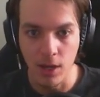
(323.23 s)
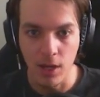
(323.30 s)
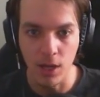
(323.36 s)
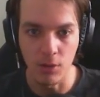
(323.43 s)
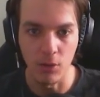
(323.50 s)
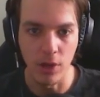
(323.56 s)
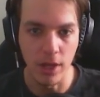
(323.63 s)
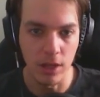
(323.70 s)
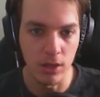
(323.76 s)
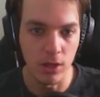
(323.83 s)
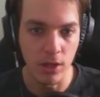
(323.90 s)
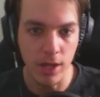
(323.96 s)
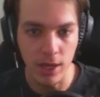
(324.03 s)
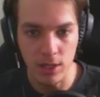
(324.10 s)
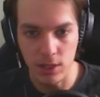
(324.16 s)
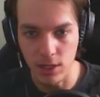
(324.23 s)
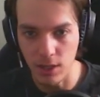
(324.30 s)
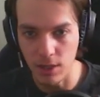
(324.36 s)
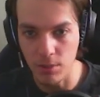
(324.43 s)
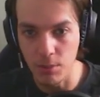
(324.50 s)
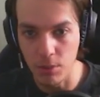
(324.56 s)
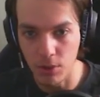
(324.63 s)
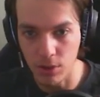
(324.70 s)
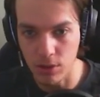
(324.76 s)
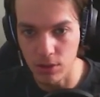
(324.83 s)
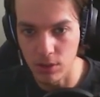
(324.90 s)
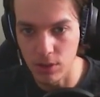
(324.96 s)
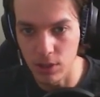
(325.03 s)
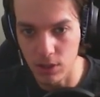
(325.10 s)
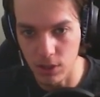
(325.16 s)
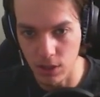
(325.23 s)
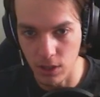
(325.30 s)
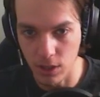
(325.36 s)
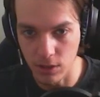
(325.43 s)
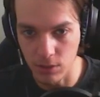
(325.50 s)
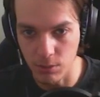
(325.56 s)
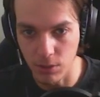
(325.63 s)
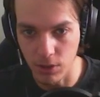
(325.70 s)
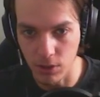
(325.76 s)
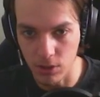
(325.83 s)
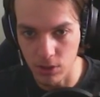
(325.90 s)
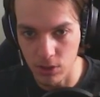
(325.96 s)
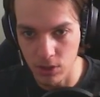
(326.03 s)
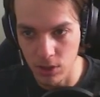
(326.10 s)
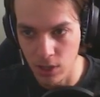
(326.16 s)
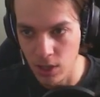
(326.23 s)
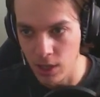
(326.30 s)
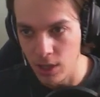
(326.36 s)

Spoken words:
it will not actually import this LUT because,